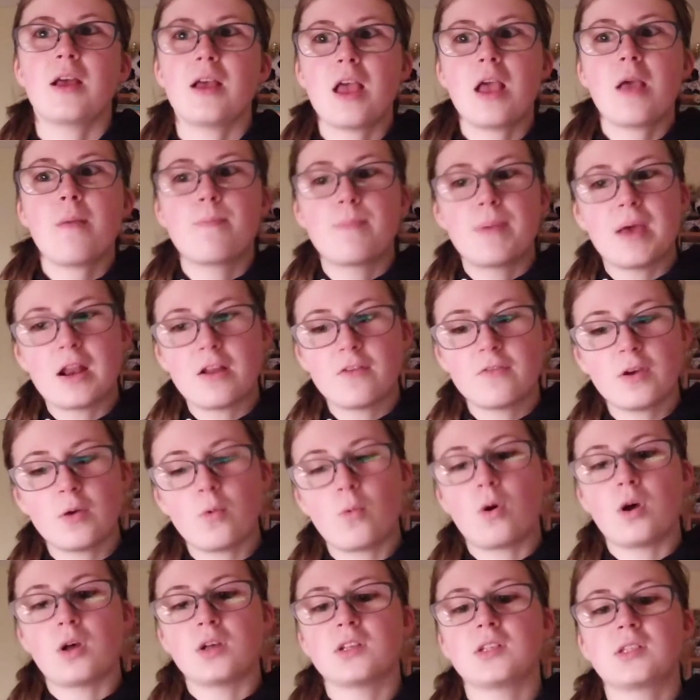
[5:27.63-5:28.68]
a bit of it
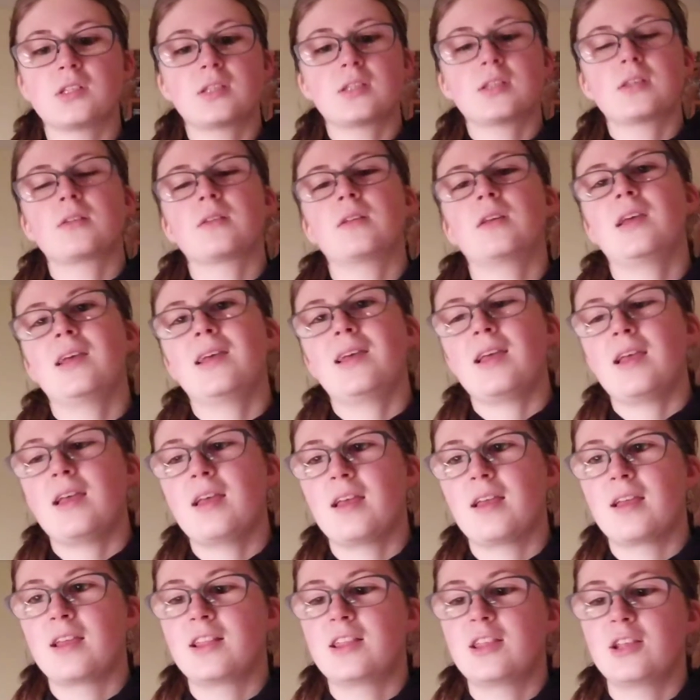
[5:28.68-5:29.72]
was
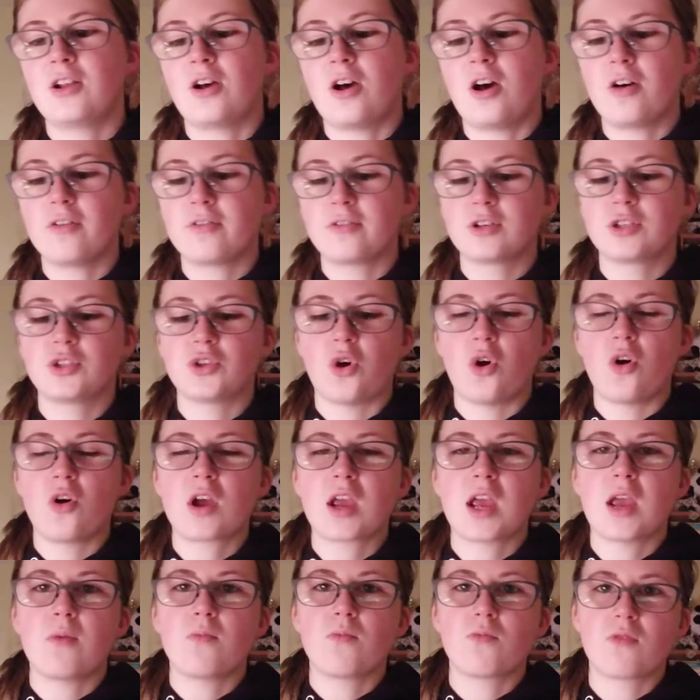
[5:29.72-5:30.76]
the other dog
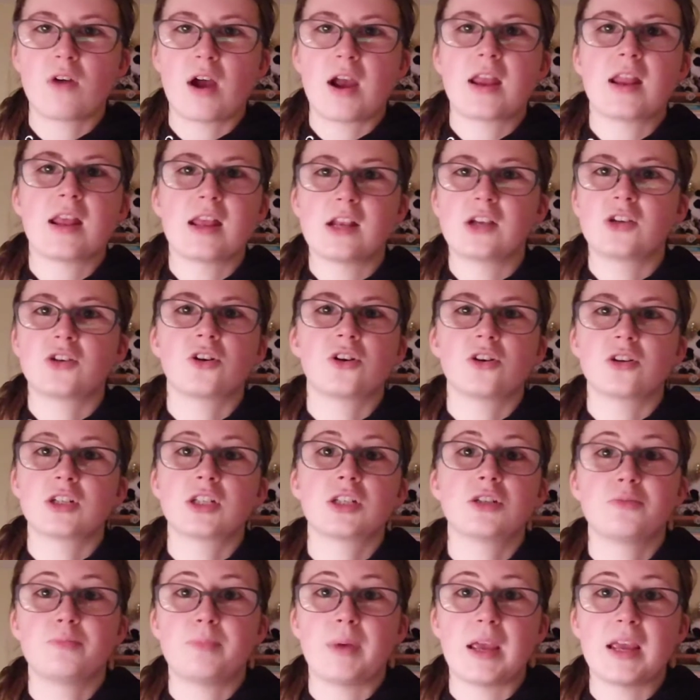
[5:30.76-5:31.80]
came right into her
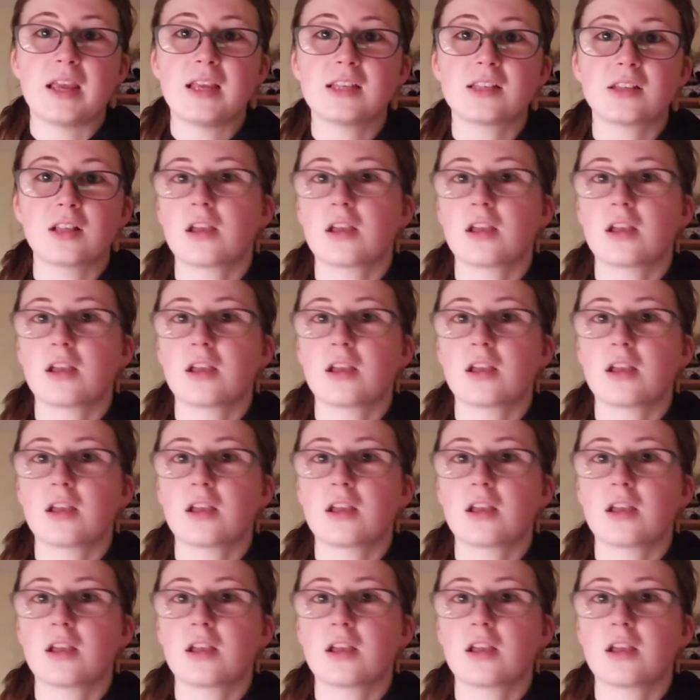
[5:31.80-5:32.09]
space,